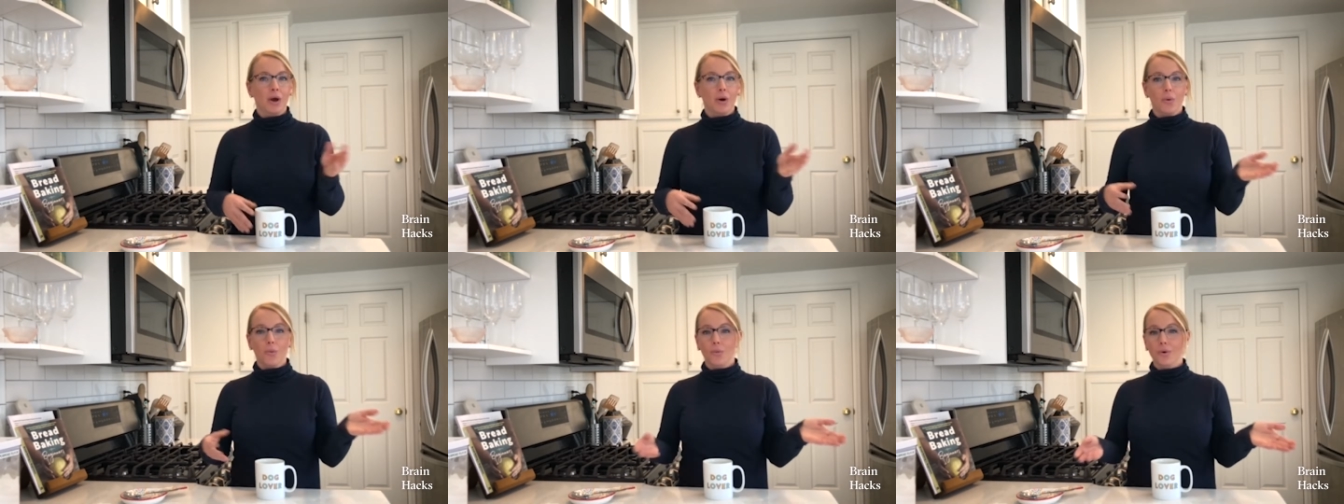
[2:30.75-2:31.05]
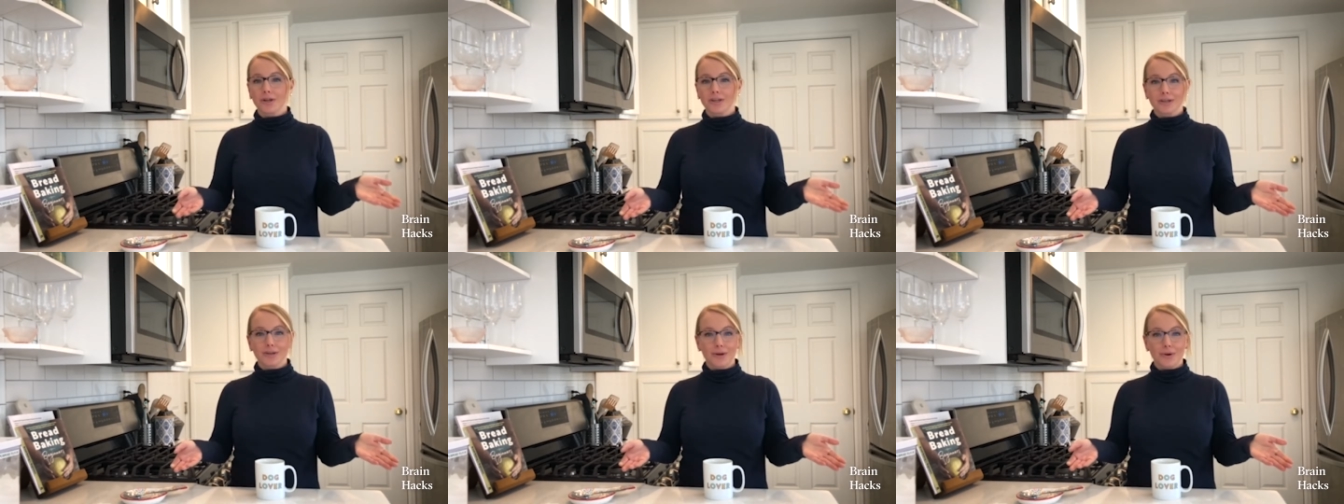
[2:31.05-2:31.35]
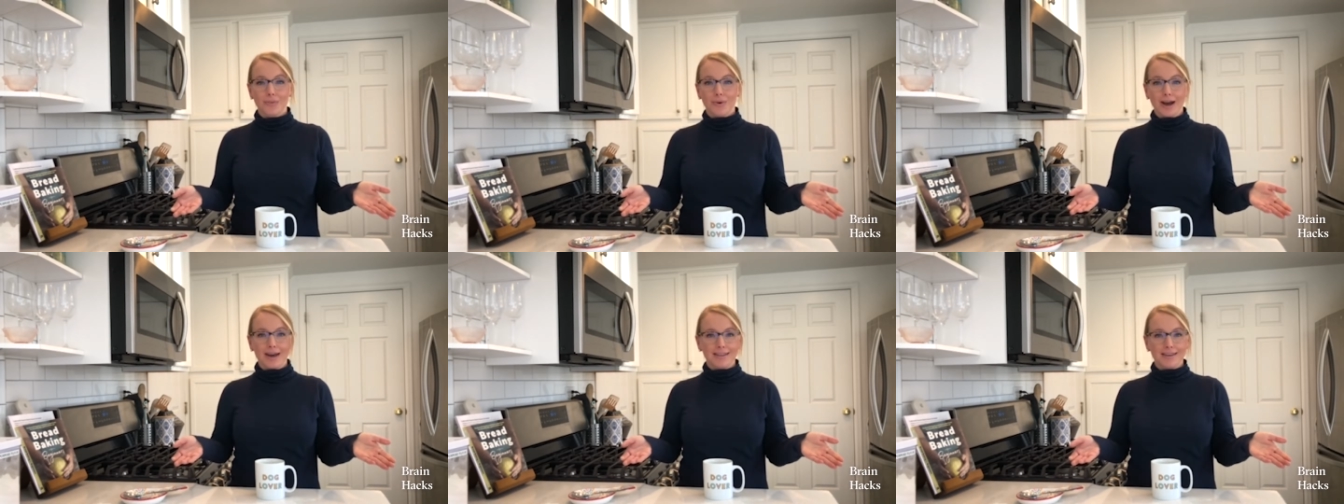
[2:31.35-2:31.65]
Want to know
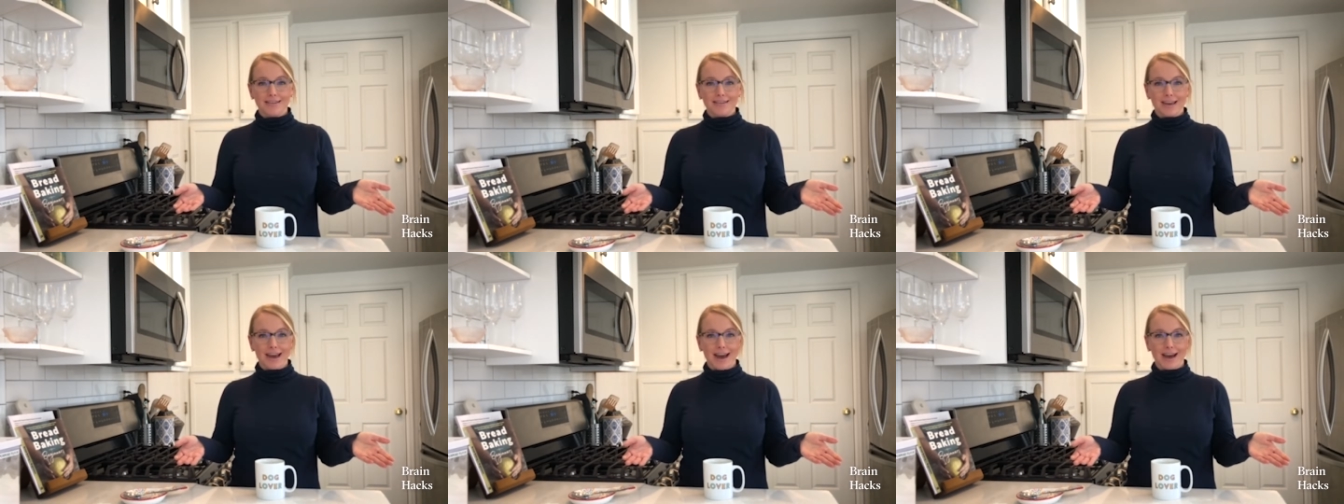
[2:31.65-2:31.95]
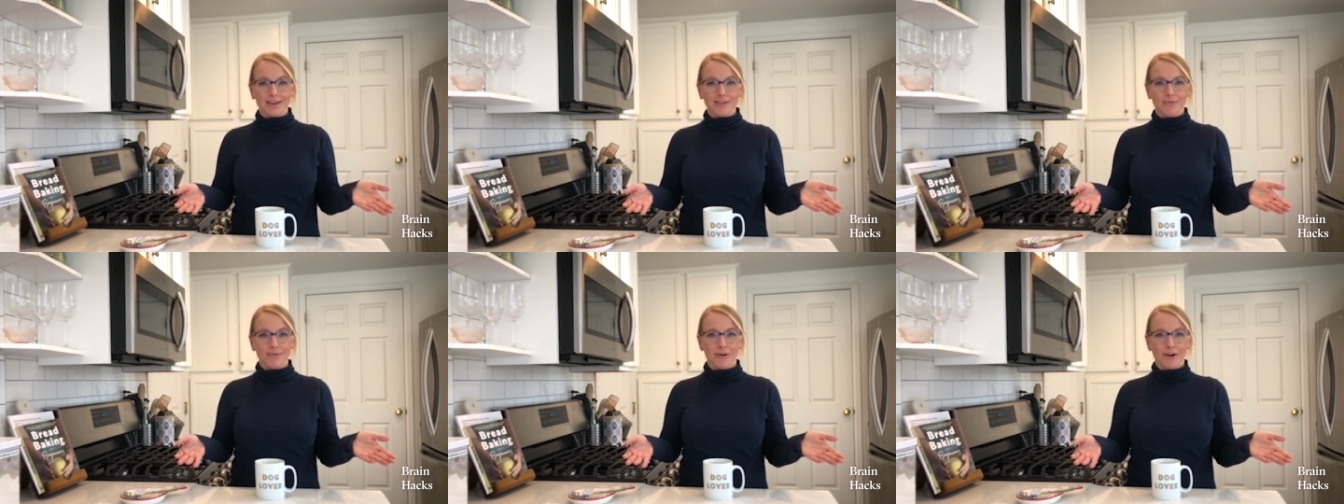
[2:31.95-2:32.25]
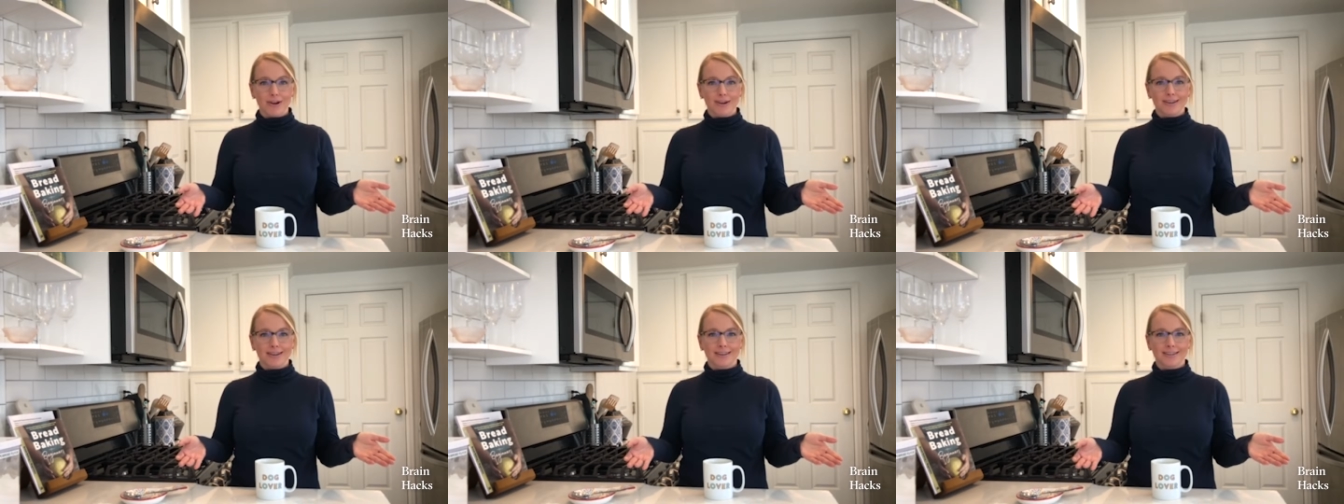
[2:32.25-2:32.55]
why these hacks
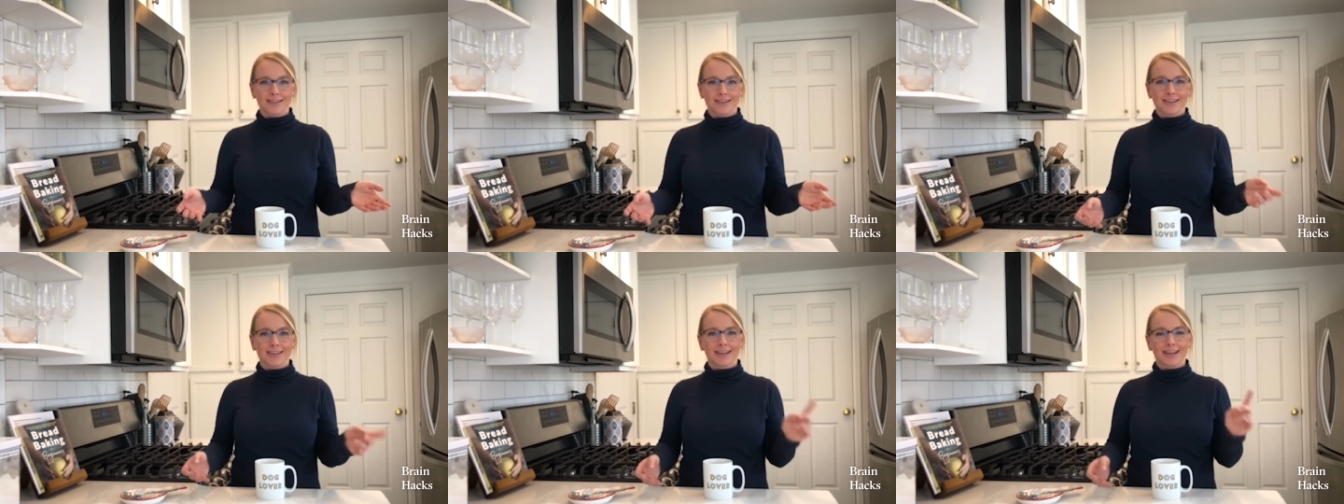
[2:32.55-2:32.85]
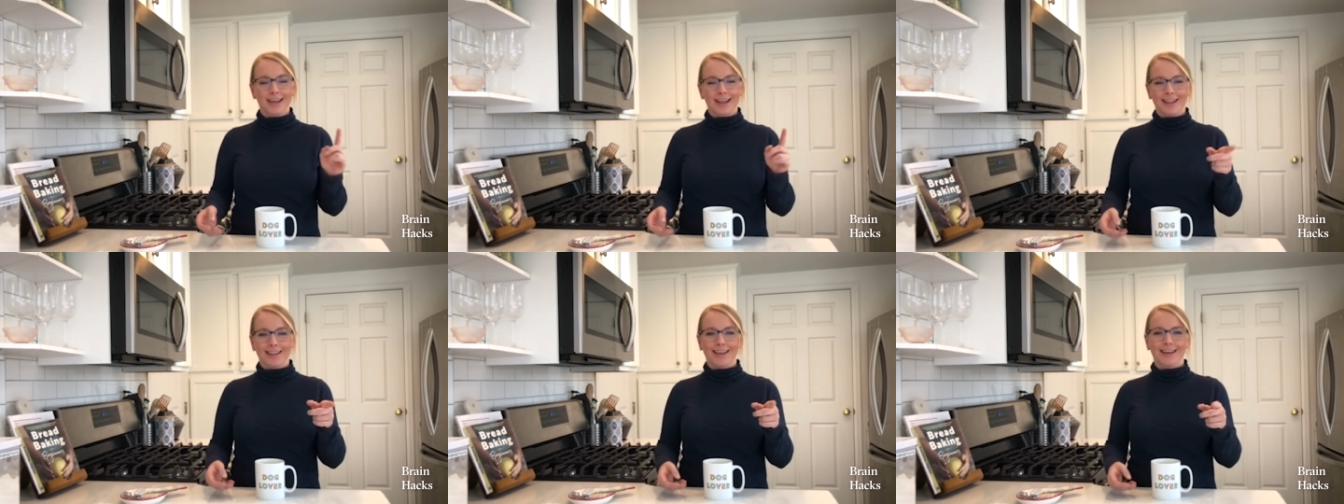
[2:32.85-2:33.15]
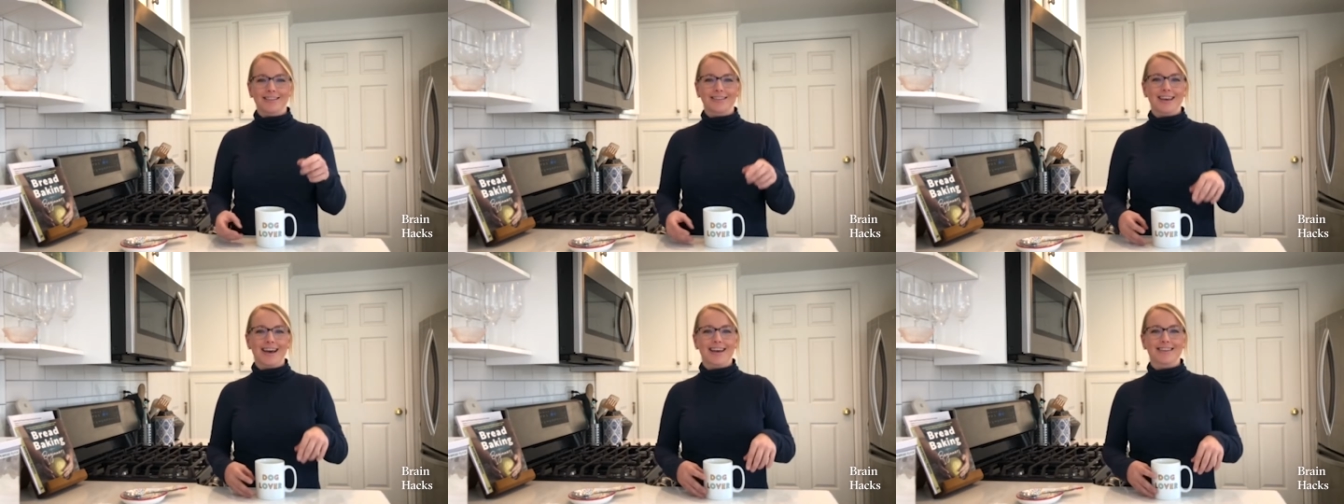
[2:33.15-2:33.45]
work?
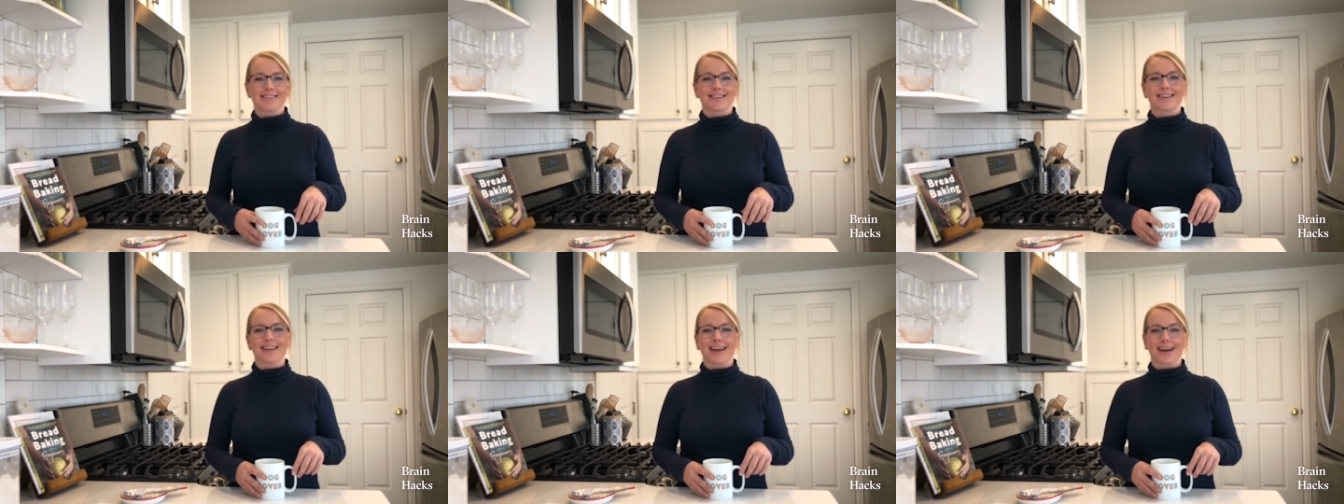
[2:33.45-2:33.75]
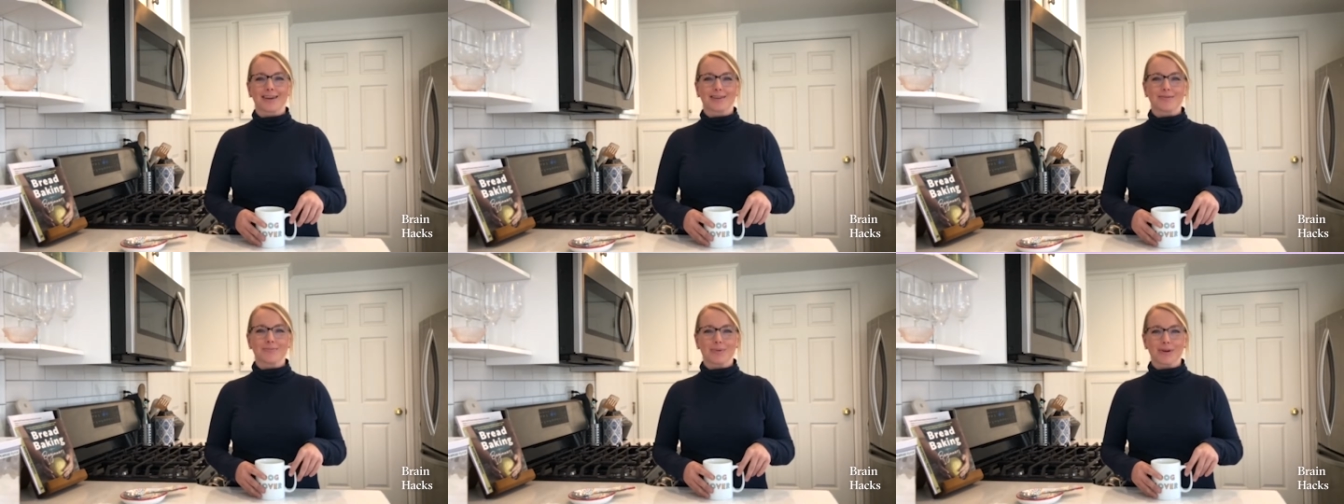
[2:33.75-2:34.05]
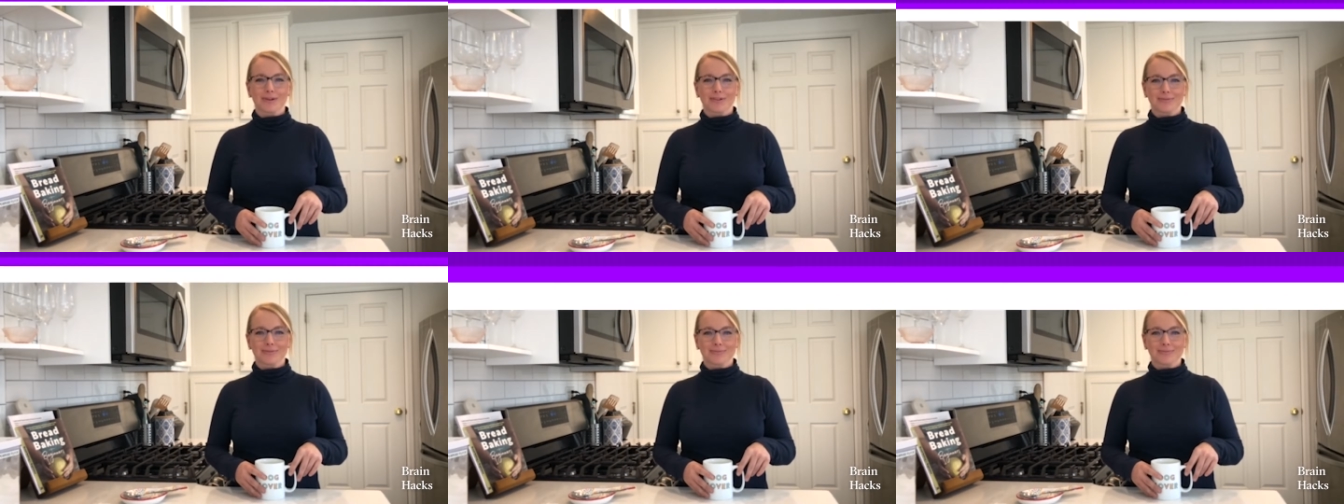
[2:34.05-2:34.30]
Let's ask an expert.